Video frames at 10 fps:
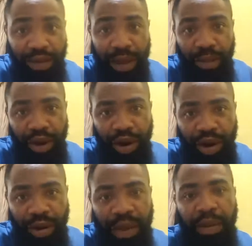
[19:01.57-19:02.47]
to my
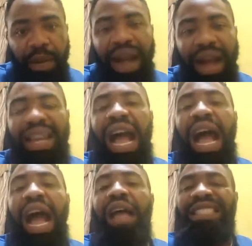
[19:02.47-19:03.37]
mom. My mom had
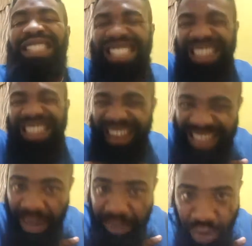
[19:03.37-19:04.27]

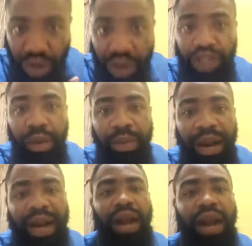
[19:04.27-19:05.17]
Christ Apostolic Church
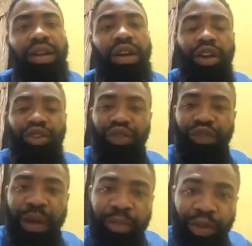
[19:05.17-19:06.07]
background. So
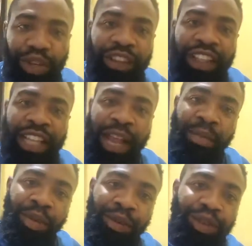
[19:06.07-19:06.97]
from Apostolic Faith, I
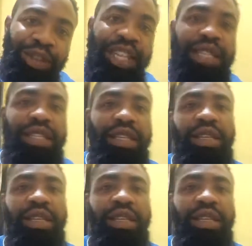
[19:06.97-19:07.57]
moved to CAC.